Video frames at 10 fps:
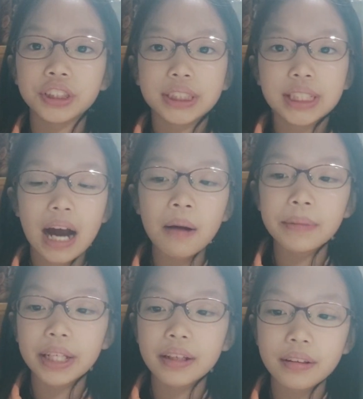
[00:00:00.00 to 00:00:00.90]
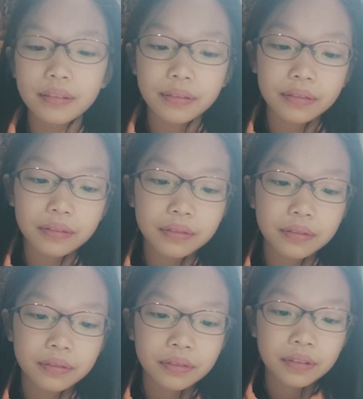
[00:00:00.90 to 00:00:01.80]
her tummy.
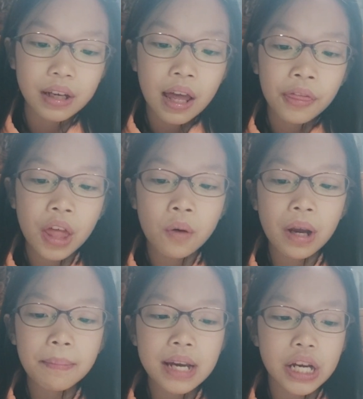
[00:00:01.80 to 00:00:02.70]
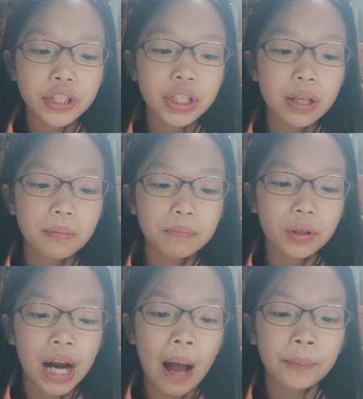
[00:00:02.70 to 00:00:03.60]
Though maybe I shouldn't,
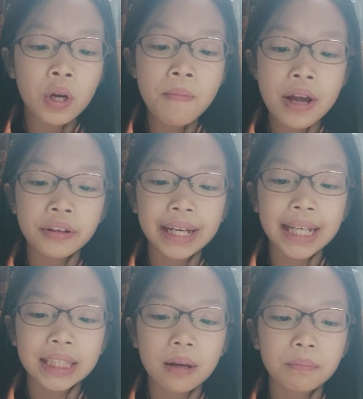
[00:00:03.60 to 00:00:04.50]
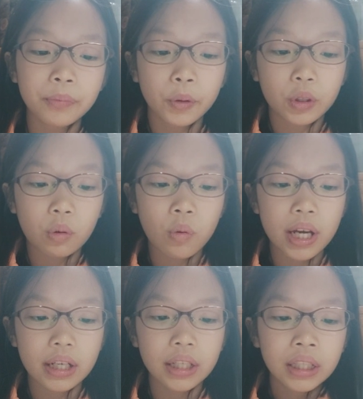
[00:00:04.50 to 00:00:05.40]
perhaps you better eat them both
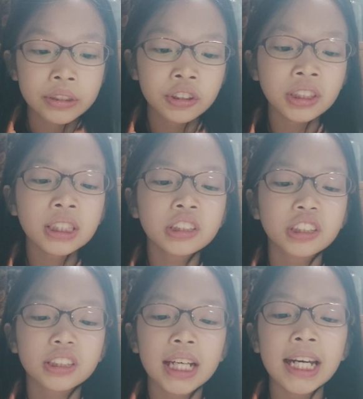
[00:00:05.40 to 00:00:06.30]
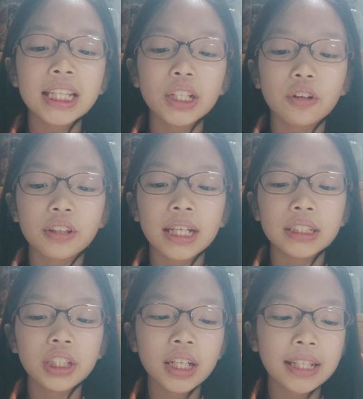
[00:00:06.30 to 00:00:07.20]
quick. You're such a skinny little
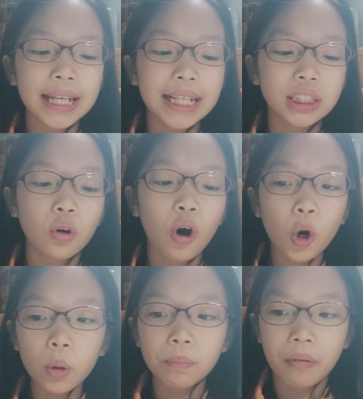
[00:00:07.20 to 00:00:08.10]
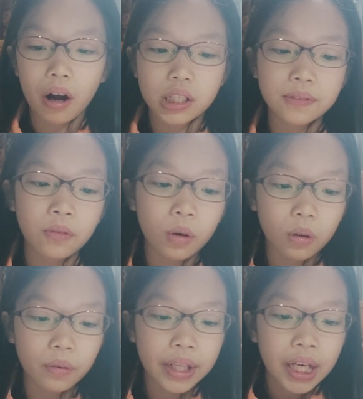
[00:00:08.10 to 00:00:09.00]
thing, you could eat a whole box
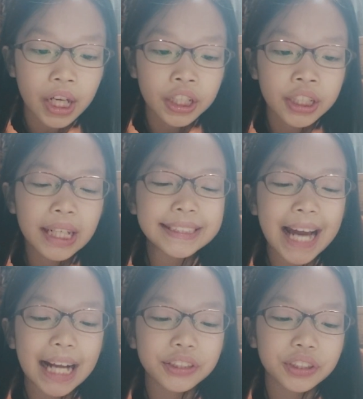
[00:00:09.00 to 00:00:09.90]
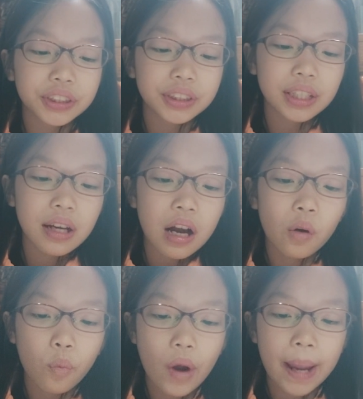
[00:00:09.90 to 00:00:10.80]
full. She chattered
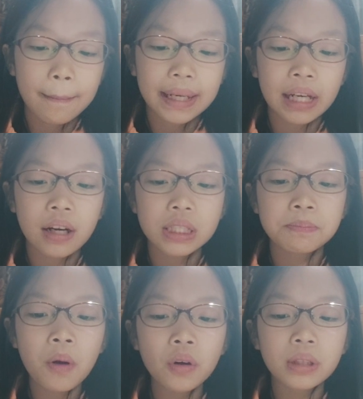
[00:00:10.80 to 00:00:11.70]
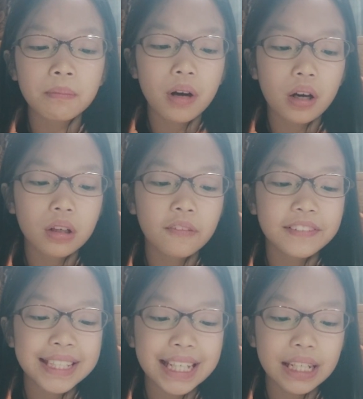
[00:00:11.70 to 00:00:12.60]
away, making us both a mug
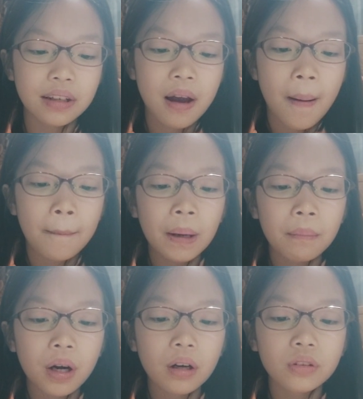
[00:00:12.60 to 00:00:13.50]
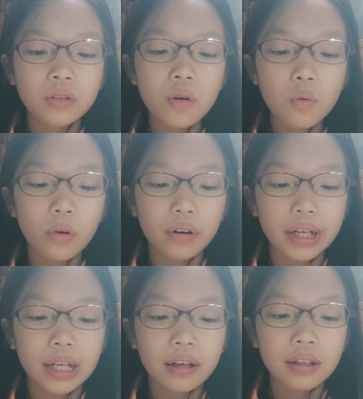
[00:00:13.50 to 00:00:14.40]
of tea. My mug, don't
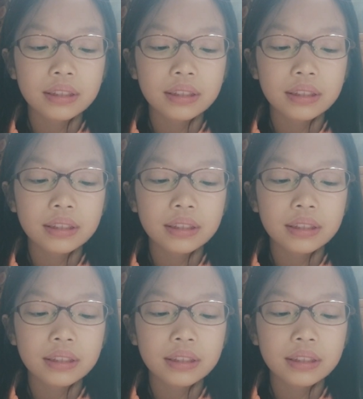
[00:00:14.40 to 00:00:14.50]
worry.